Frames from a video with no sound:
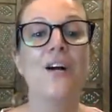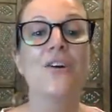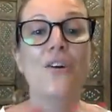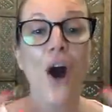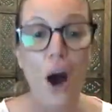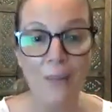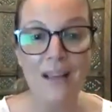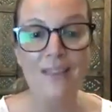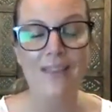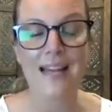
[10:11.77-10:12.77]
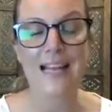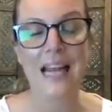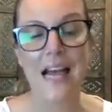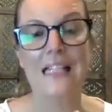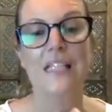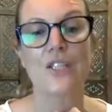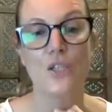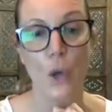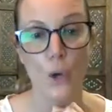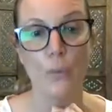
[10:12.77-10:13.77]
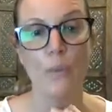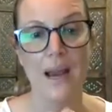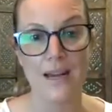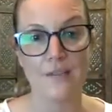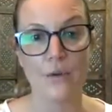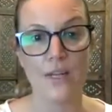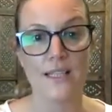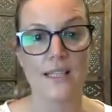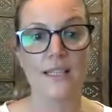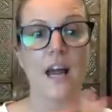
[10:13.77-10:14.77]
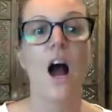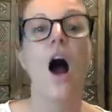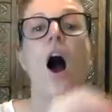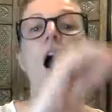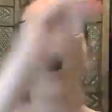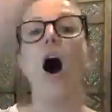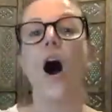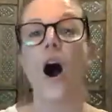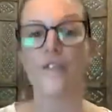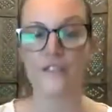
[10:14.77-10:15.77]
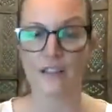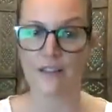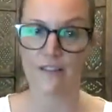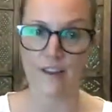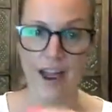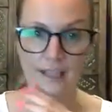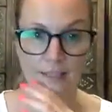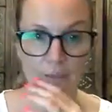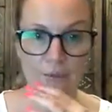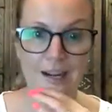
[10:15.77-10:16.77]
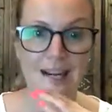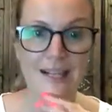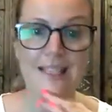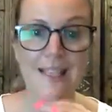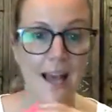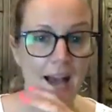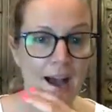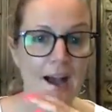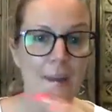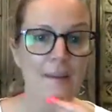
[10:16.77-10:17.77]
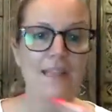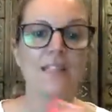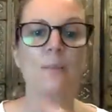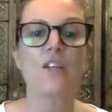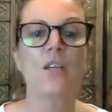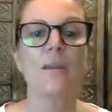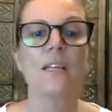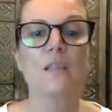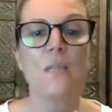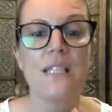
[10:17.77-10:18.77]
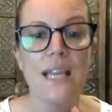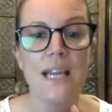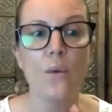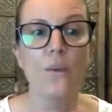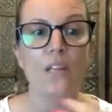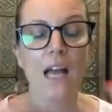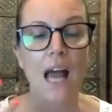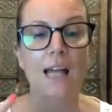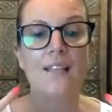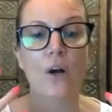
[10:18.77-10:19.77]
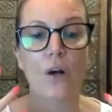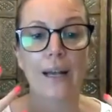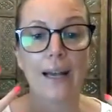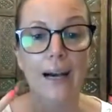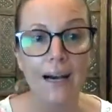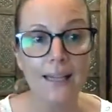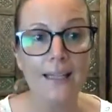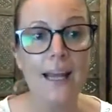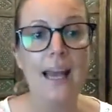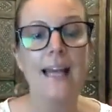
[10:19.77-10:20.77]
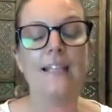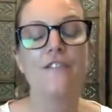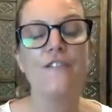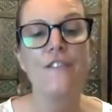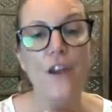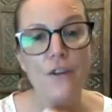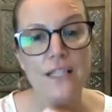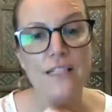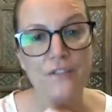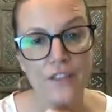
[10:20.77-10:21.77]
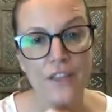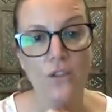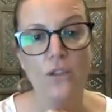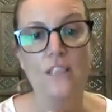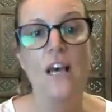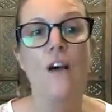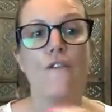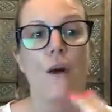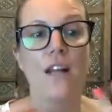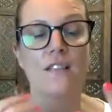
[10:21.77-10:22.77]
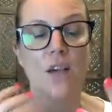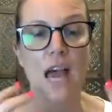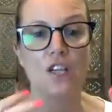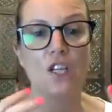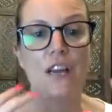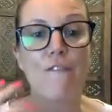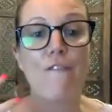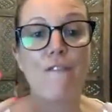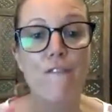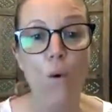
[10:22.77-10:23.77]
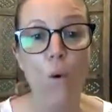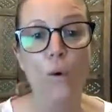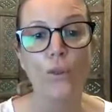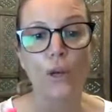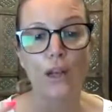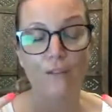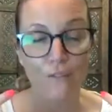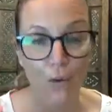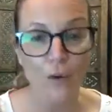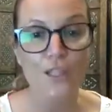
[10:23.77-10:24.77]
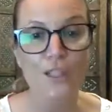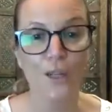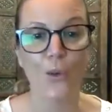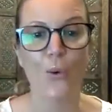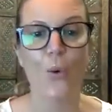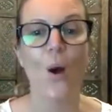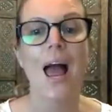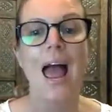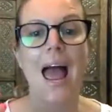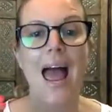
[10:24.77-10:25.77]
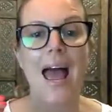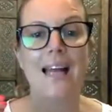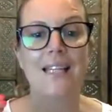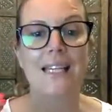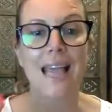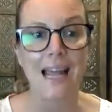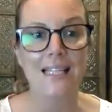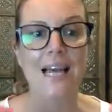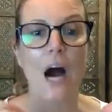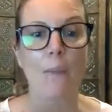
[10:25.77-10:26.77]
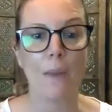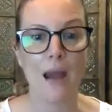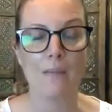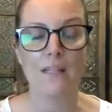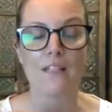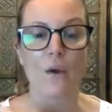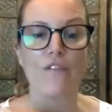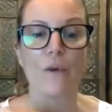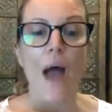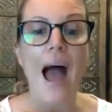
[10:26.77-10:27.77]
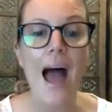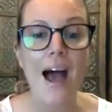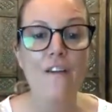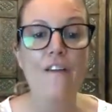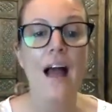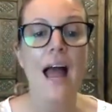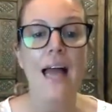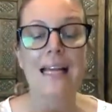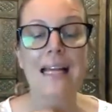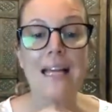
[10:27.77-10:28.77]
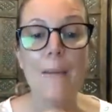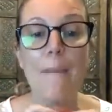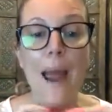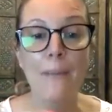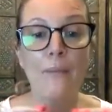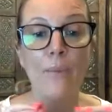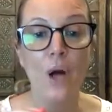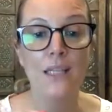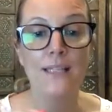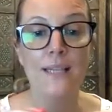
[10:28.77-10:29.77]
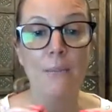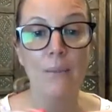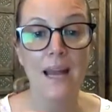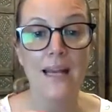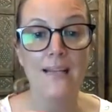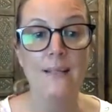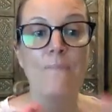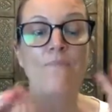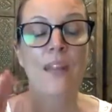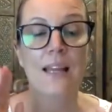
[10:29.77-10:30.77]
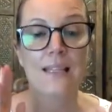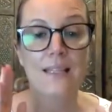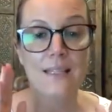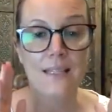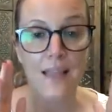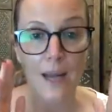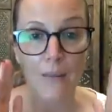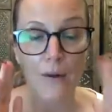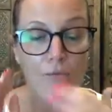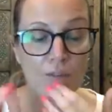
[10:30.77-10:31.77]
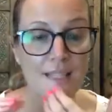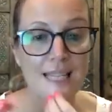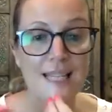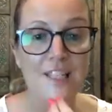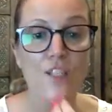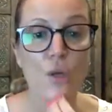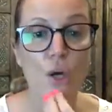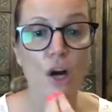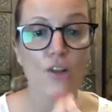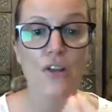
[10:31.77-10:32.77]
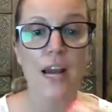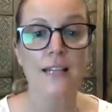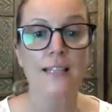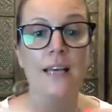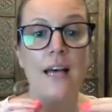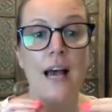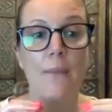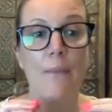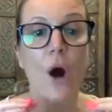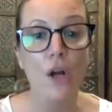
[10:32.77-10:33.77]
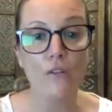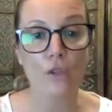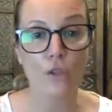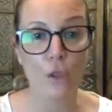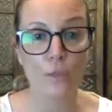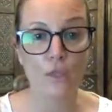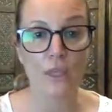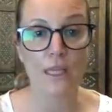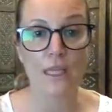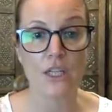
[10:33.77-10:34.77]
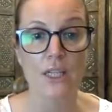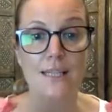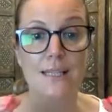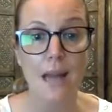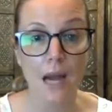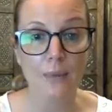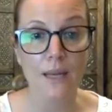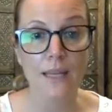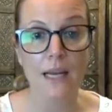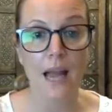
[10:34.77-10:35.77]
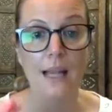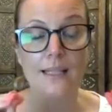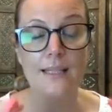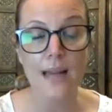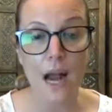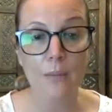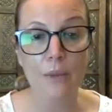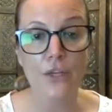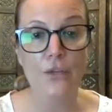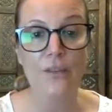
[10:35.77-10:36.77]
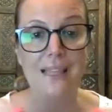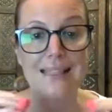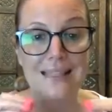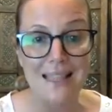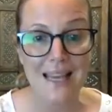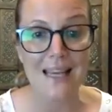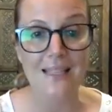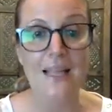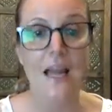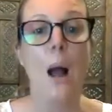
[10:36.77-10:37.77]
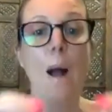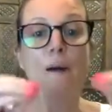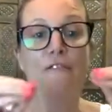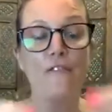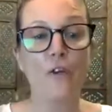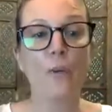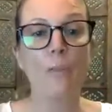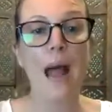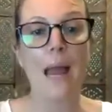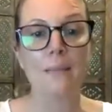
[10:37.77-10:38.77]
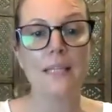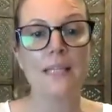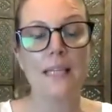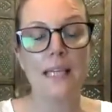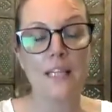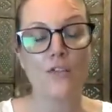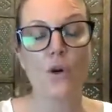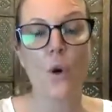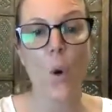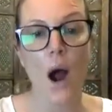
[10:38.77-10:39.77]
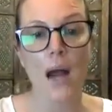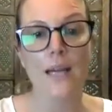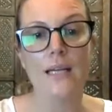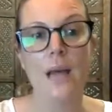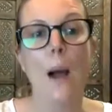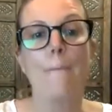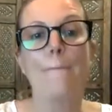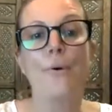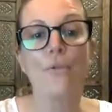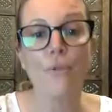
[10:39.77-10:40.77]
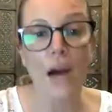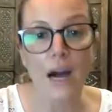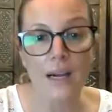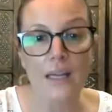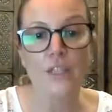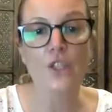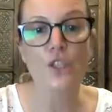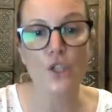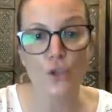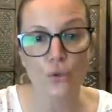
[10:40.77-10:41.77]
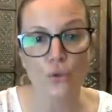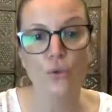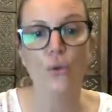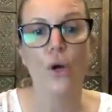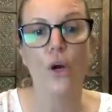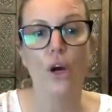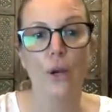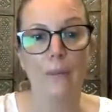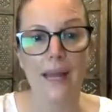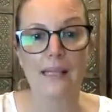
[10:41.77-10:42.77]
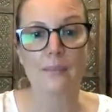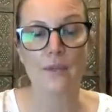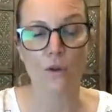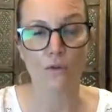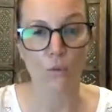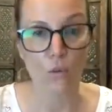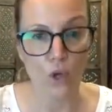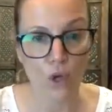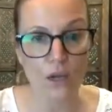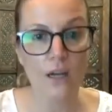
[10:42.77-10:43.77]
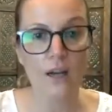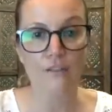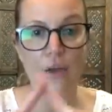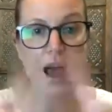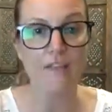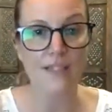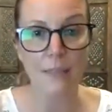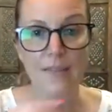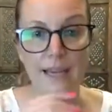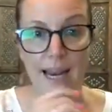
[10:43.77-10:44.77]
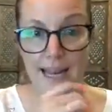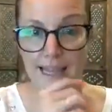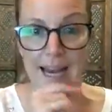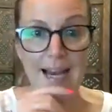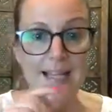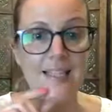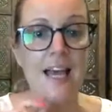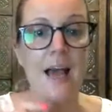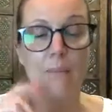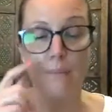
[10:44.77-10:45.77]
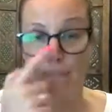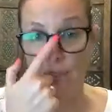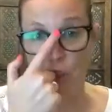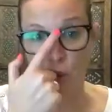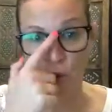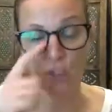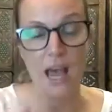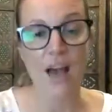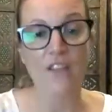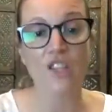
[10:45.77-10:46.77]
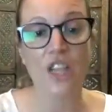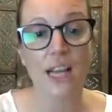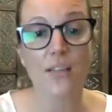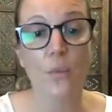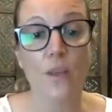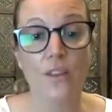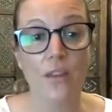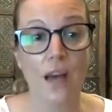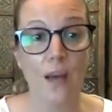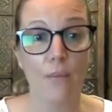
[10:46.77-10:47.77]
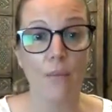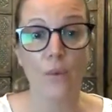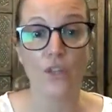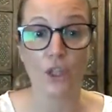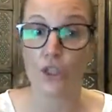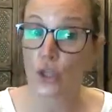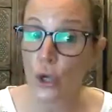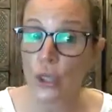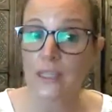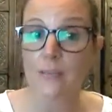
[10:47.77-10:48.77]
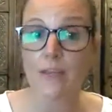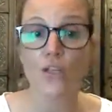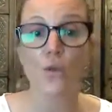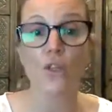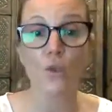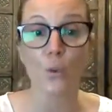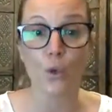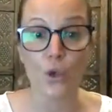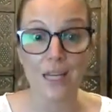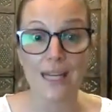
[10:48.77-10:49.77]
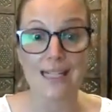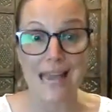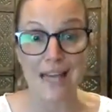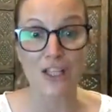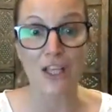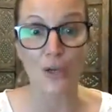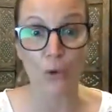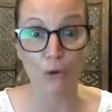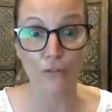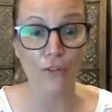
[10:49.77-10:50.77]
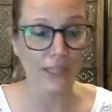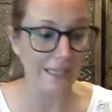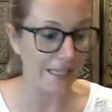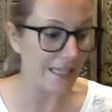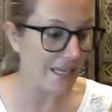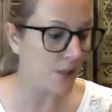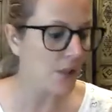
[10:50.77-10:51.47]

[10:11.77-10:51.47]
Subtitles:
common that clients don't pay invoices after the fact, right? And especially because we're dealing with clients online, it's very difficult for us to actually enforce the law and get our payment. So if you have a clear payment policy in place, written into your contract, part of your terms and conditions, signed by the client, signed by you, that says full payment is required prior to commencement of work. If you have something like that, be sure to have it checked with an attorney to make sure that your wording is actually lawful and legal.